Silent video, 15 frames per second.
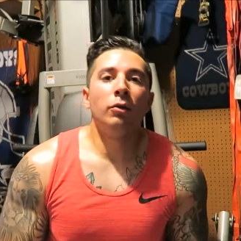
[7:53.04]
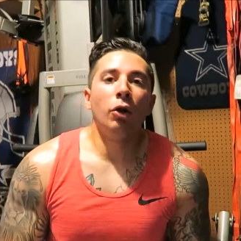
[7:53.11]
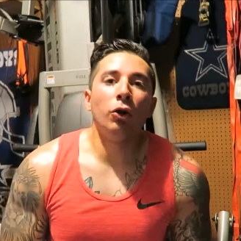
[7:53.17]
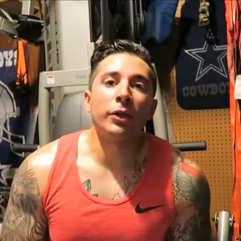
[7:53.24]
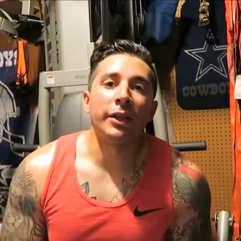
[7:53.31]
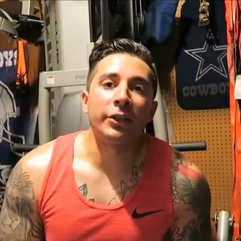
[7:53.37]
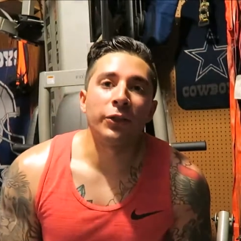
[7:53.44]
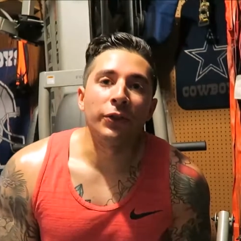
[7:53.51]

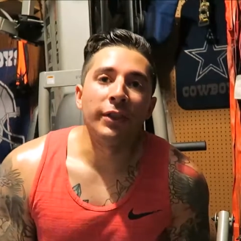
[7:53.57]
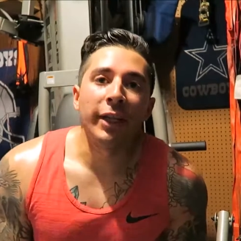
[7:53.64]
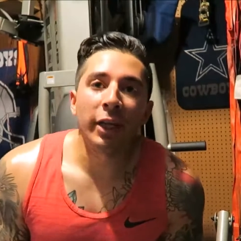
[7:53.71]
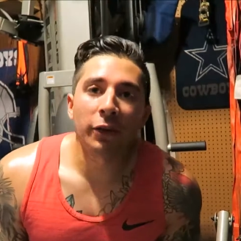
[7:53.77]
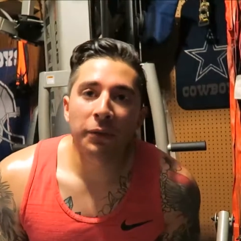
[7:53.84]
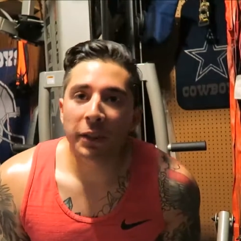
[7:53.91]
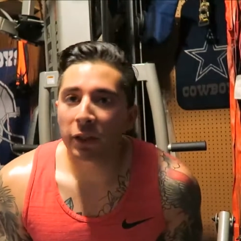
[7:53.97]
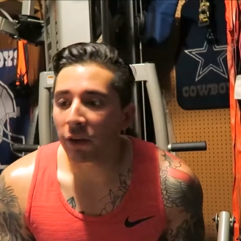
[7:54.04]
Okay, so
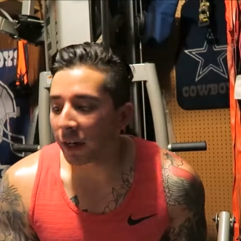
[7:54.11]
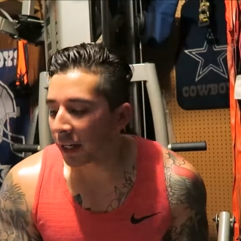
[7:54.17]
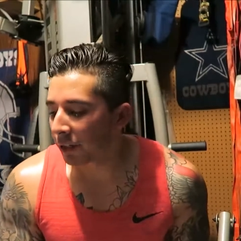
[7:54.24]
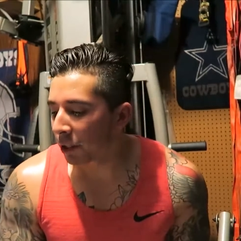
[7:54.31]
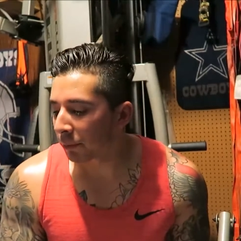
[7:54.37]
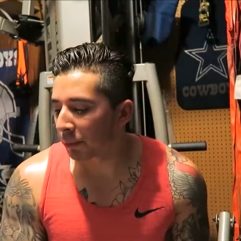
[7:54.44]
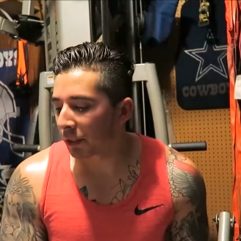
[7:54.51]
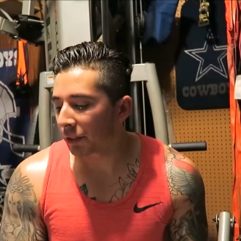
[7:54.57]
now we are at
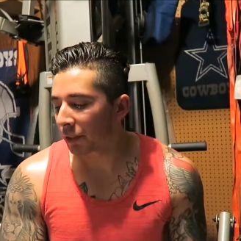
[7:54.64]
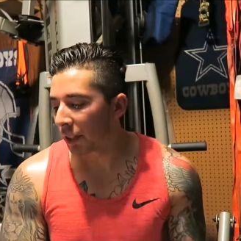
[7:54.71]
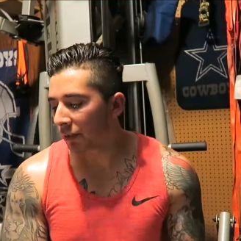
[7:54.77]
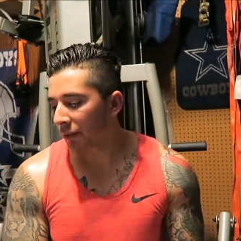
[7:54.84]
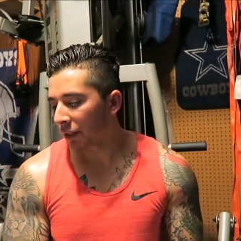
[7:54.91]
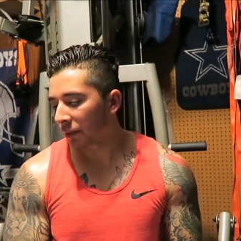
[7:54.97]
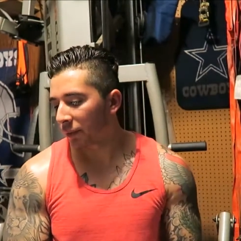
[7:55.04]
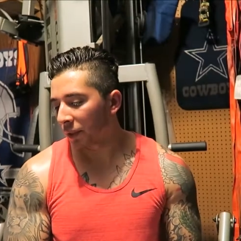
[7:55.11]
number
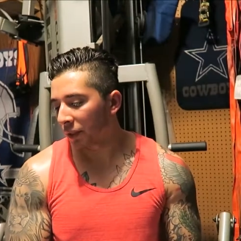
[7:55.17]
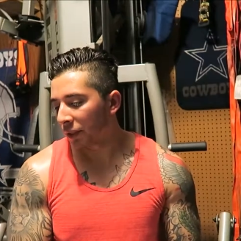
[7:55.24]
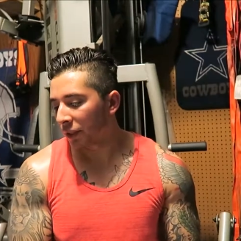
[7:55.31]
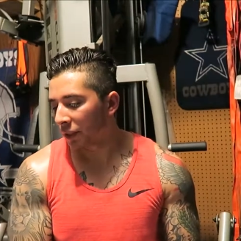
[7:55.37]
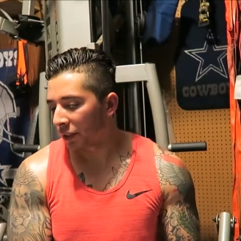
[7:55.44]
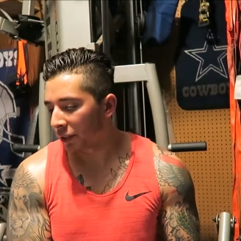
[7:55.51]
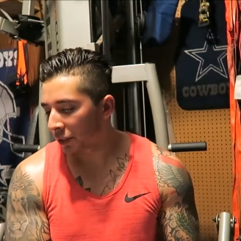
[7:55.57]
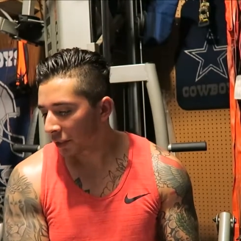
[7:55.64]
7, which
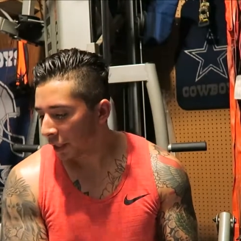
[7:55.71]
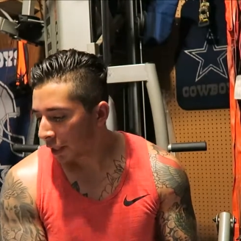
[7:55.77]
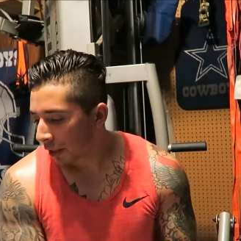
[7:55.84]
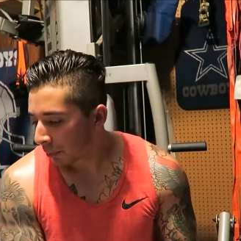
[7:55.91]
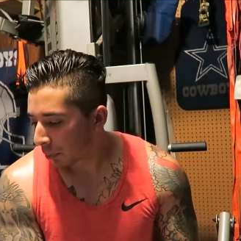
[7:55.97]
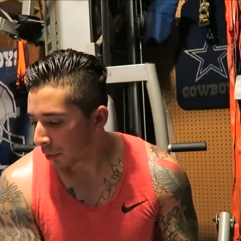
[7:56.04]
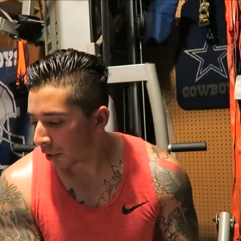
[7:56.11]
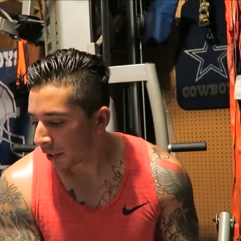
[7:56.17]
is
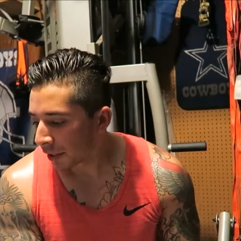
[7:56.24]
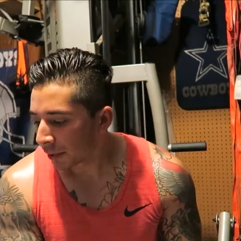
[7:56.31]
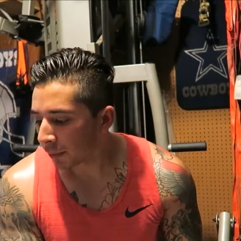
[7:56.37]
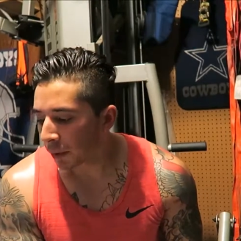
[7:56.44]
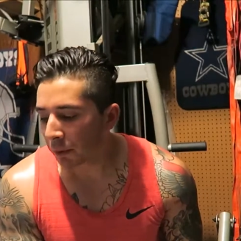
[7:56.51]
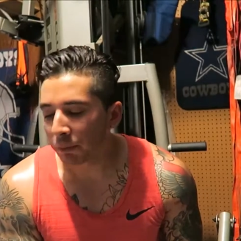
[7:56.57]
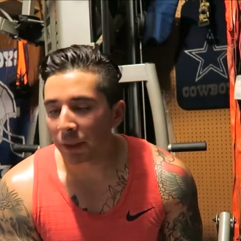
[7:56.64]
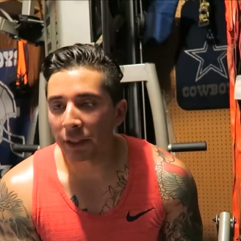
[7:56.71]
praying
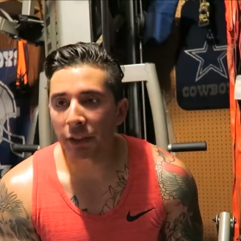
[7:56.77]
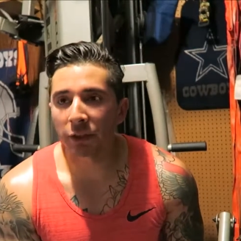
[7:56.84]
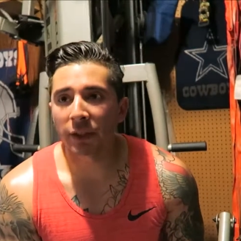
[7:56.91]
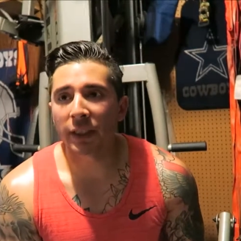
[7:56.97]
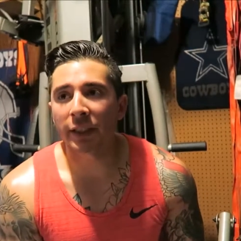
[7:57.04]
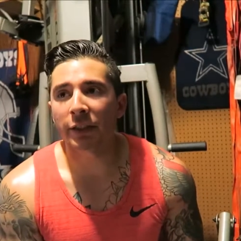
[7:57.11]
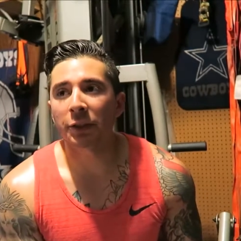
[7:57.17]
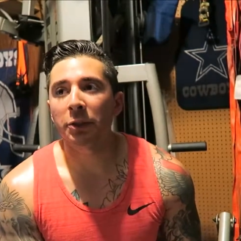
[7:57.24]
while
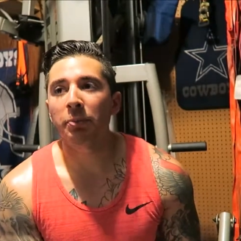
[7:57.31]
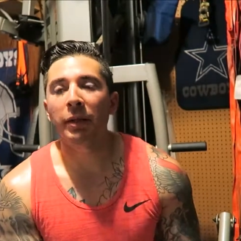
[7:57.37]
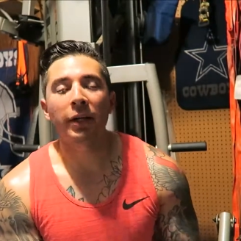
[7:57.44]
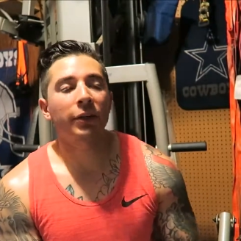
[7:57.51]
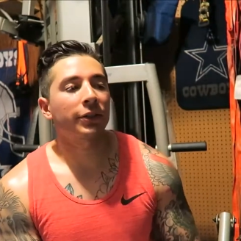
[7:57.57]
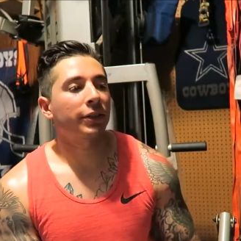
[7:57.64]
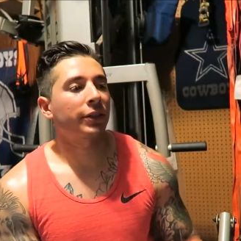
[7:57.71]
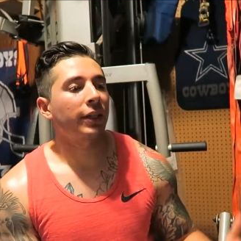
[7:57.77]
mistreating your
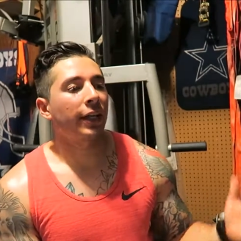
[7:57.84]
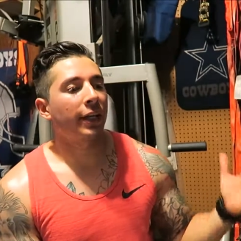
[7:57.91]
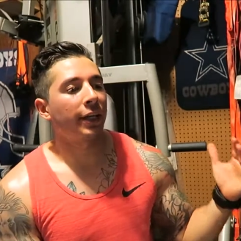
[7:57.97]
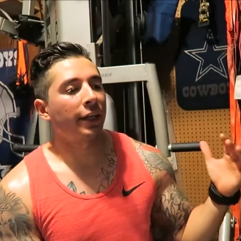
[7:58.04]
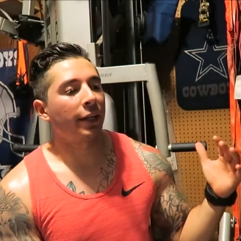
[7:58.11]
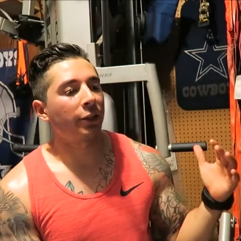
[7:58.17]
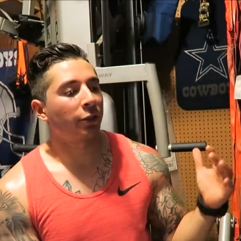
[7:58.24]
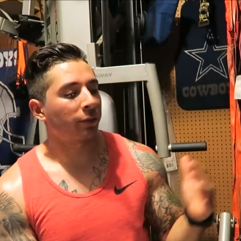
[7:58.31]
spouse.
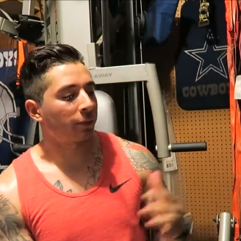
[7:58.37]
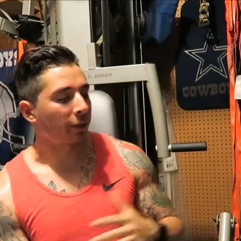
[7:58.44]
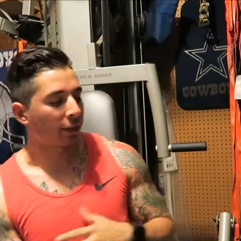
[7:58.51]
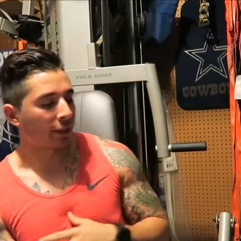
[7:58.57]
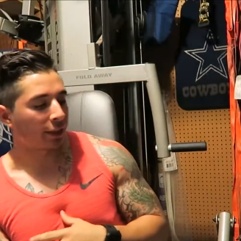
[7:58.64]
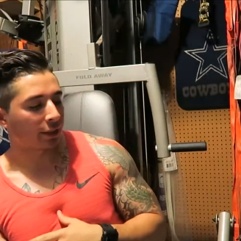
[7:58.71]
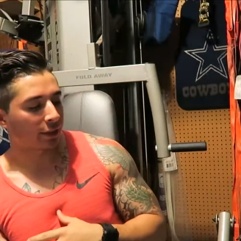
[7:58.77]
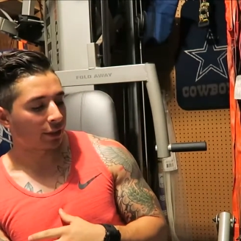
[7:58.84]
And I don't
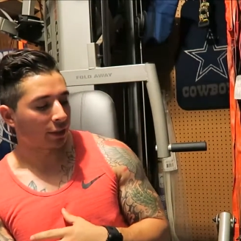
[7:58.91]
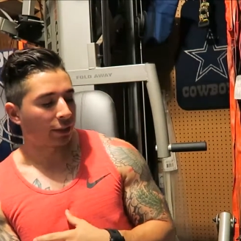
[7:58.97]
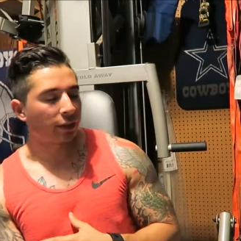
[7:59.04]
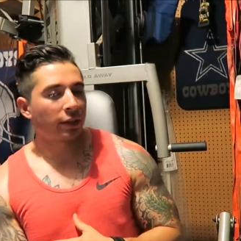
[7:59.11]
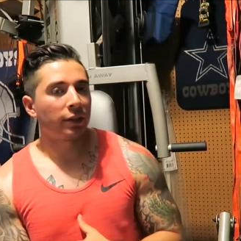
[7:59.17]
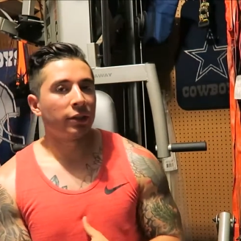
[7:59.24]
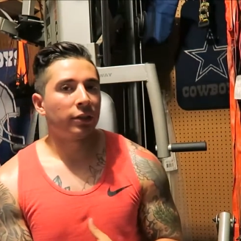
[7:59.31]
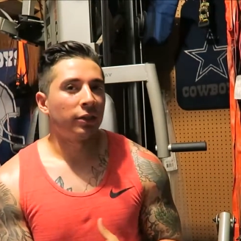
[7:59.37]
really
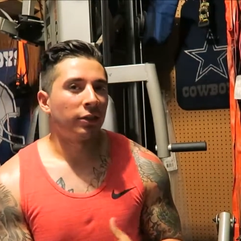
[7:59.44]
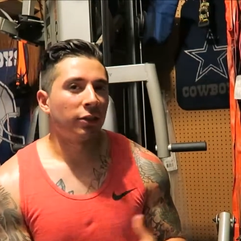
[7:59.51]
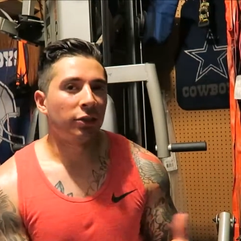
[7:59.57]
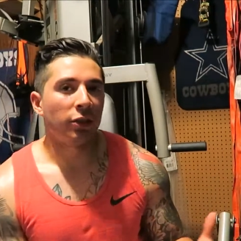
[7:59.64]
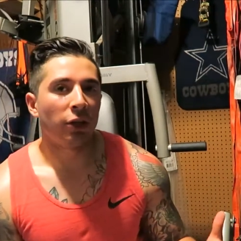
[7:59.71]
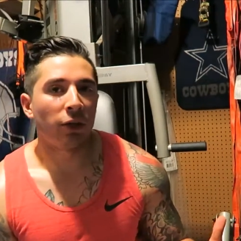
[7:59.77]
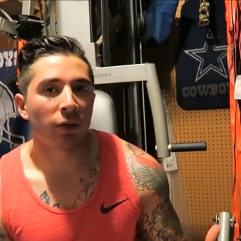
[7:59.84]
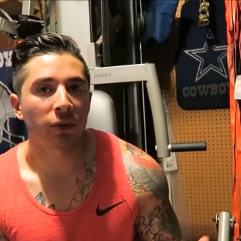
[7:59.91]

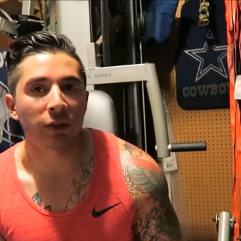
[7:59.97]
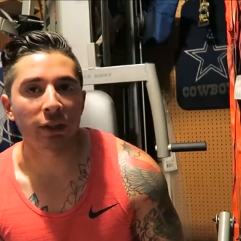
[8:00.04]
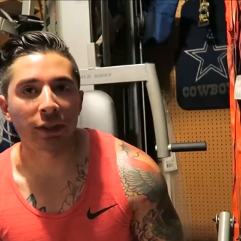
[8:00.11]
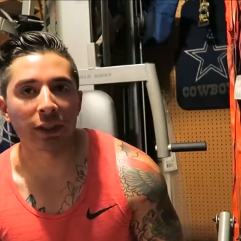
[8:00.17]
know the